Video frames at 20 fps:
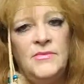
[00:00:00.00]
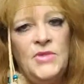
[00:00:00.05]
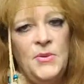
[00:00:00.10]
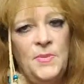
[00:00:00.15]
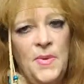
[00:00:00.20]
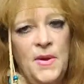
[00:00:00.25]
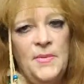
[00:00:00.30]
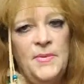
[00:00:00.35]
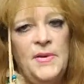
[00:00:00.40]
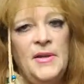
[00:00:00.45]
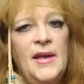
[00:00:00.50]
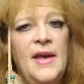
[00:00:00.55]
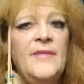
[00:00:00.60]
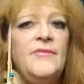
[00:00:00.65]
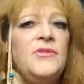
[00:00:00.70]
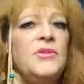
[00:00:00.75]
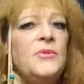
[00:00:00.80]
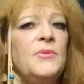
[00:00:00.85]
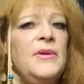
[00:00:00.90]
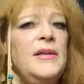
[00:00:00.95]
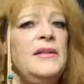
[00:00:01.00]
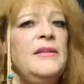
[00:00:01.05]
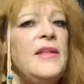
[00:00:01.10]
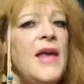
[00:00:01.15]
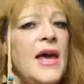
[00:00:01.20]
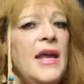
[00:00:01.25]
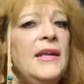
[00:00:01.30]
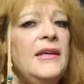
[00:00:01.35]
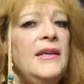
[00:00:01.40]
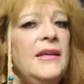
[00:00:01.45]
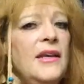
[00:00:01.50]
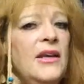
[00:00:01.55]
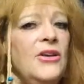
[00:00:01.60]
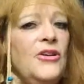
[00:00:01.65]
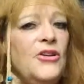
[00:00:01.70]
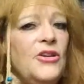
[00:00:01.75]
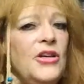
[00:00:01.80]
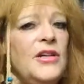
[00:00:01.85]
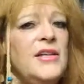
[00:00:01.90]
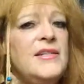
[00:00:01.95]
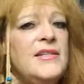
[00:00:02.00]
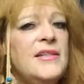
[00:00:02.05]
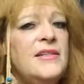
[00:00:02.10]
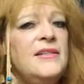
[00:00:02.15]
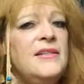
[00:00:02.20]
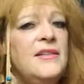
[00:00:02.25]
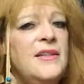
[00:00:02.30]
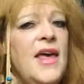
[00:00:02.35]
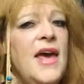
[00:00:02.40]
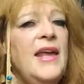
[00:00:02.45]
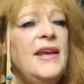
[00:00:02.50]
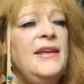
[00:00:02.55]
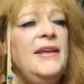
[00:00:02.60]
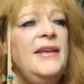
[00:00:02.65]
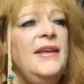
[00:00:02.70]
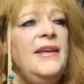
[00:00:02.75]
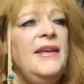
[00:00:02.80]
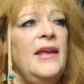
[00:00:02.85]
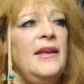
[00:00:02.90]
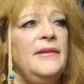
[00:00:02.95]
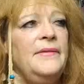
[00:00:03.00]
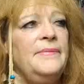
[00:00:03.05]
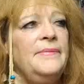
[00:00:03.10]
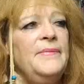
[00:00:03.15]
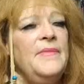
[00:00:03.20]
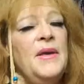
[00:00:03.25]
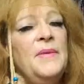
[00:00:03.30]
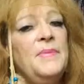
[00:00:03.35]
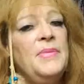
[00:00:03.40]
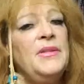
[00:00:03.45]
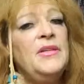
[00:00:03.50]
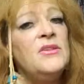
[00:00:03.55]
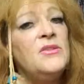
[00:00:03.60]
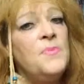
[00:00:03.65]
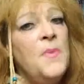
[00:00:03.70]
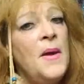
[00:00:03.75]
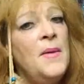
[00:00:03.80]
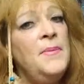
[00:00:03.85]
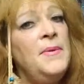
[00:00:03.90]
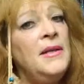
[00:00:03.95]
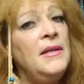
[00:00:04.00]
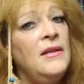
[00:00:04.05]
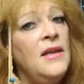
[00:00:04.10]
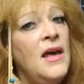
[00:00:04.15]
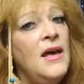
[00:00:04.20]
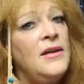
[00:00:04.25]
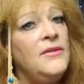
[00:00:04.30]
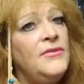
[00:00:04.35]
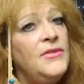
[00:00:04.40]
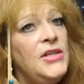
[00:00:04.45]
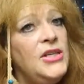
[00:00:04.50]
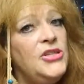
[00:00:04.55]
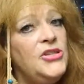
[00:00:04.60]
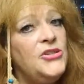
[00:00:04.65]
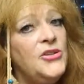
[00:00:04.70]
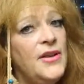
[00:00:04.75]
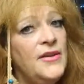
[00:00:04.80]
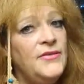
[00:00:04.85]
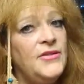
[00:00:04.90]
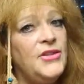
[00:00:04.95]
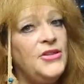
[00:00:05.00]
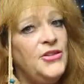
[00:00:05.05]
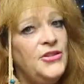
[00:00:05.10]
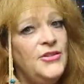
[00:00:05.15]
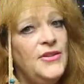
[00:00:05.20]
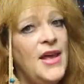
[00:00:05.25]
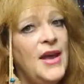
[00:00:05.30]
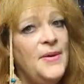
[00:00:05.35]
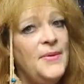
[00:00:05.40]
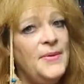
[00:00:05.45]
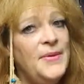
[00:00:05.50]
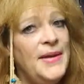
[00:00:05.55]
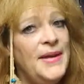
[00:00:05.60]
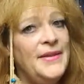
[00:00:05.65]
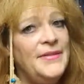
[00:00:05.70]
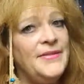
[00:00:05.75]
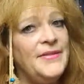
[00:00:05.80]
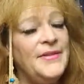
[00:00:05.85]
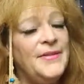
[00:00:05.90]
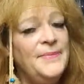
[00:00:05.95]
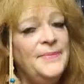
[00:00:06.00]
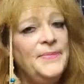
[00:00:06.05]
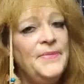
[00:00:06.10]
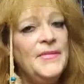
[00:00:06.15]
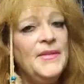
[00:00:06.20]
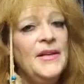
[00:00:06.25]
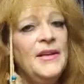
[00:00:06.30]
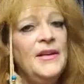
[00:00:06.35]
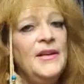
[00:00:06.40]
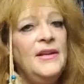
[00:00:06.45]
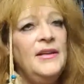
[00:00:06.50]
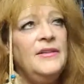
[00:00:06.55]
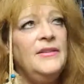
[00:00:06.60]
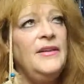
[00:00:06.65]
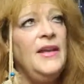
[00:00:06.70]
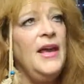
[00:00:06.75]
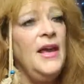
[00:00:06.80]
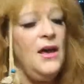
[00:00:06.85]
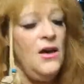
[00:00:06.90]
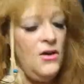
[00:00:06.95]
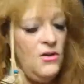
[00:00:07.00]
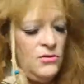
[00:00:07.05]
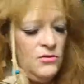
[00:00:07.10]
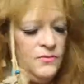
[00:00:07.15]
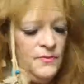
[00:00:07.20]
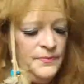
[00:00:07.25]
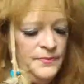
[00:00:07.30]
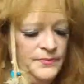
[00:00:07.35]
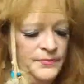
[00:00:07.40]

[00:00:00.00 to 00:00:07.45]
You probably will have to read that again or listen to that again. But there's probably a lot of these you'll have to do that with. Now,